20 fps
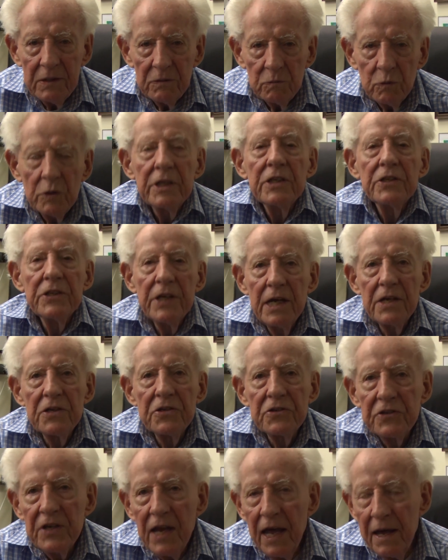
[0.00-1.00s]
When his head
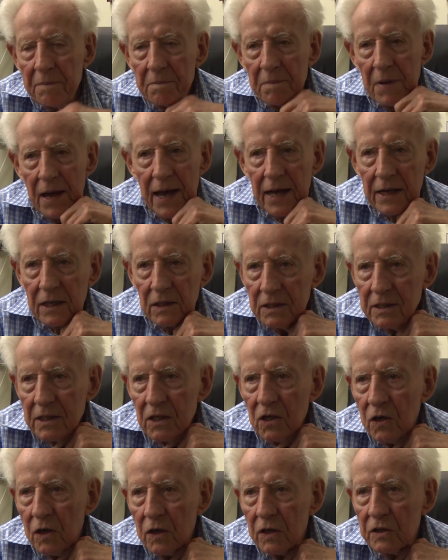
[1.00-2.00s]
snapped back, a little
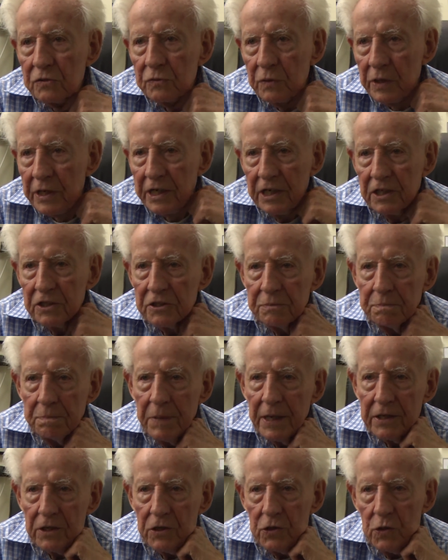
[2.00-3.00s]
arthritic
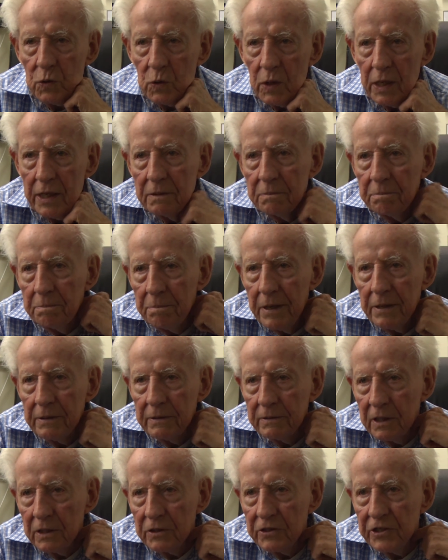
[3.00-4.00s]
spicule had
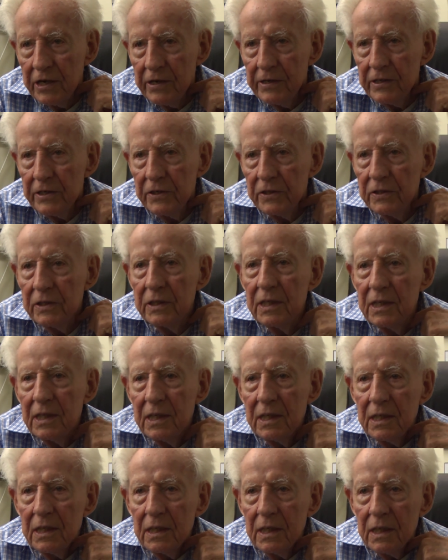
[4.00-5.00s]
penetrated
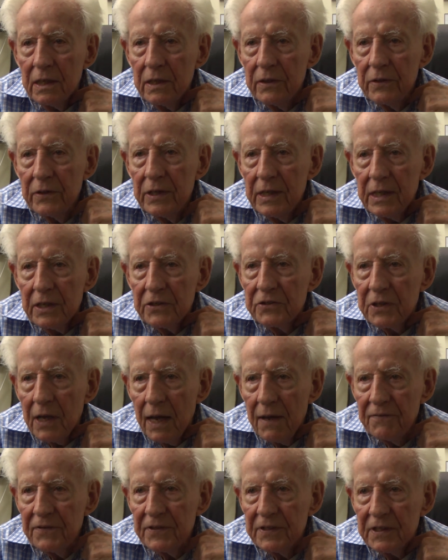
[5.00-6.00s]
the
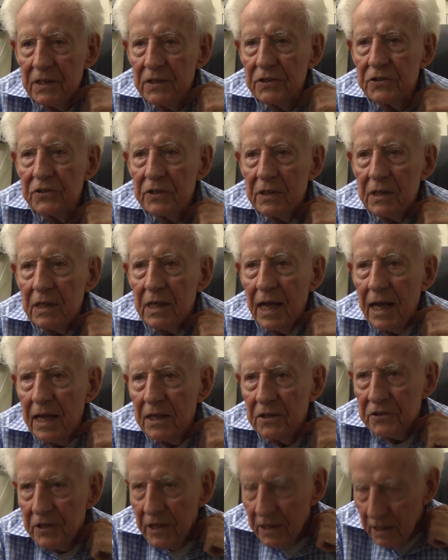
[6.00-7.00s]
esophagus
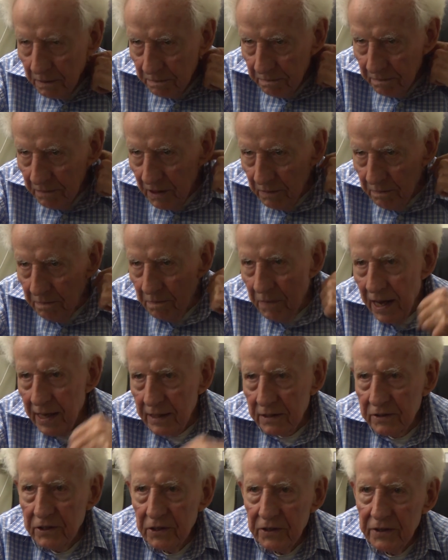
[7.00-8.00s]
and set up a
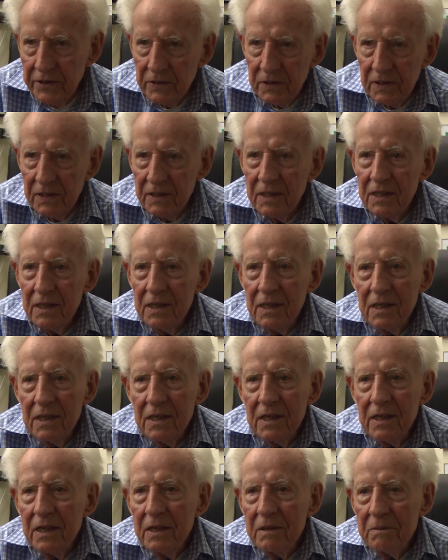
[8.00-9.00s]
bacterial
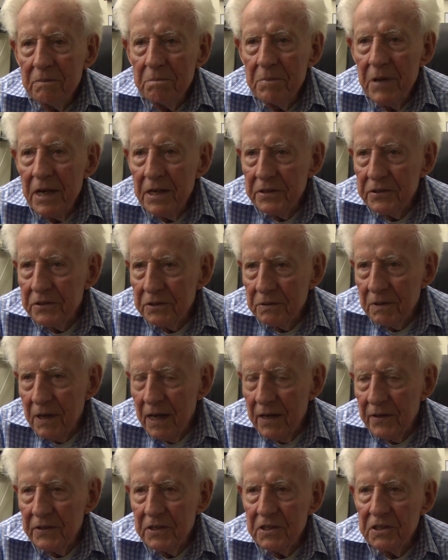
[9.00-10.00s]
mess
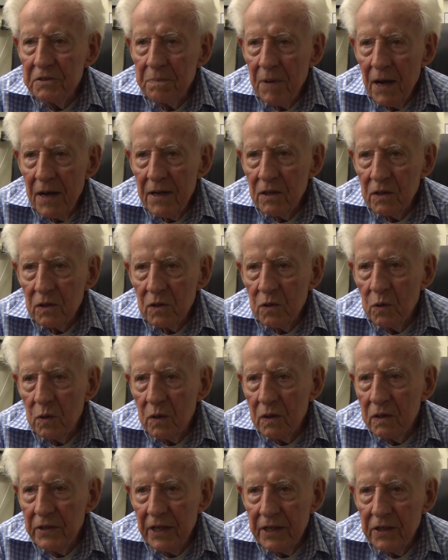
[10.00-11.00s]
around his spinal
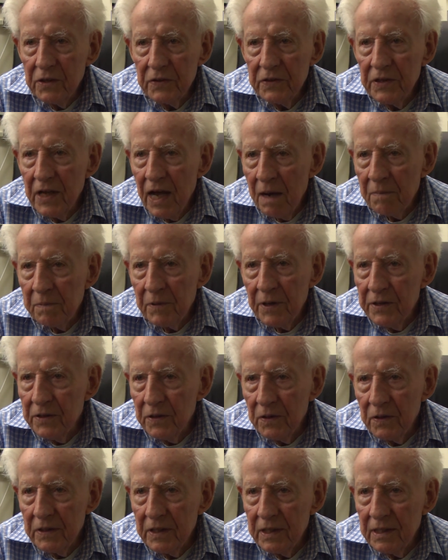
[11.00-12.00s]
cord. They couldn't operate
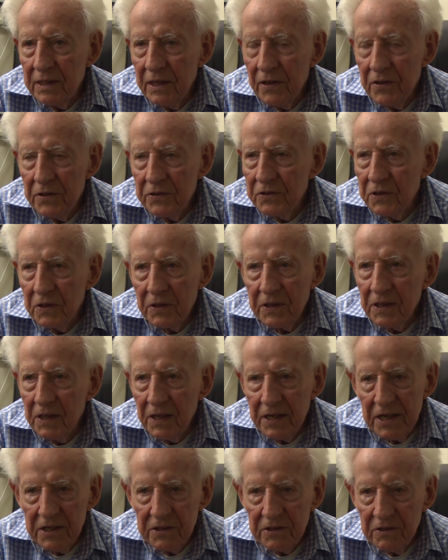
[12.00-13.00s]
on it, and the
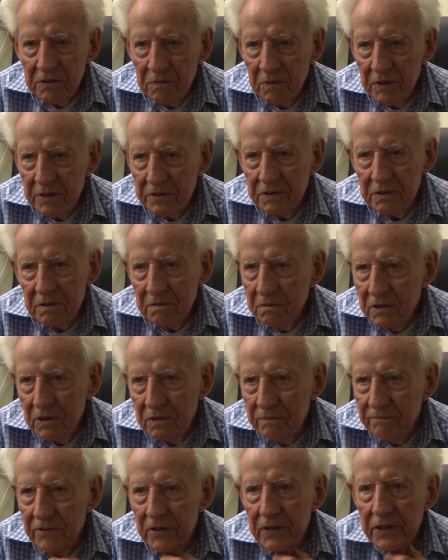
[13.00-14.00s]
circulation wasn't
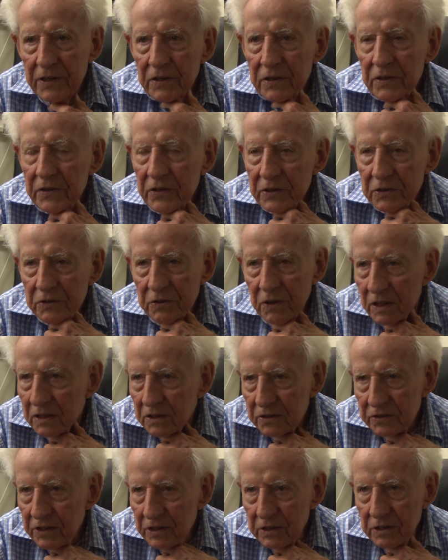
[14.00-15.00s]
very good, and the
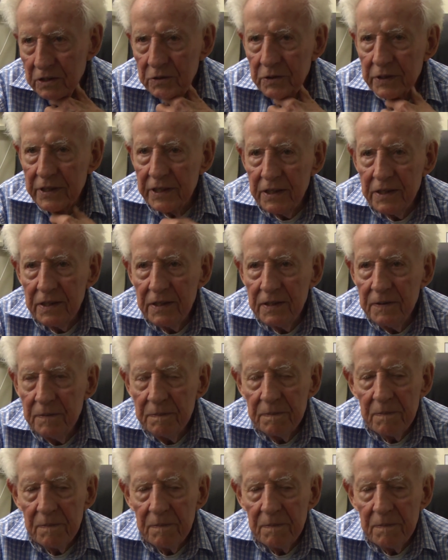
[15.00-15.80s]
drugs didn't do any good.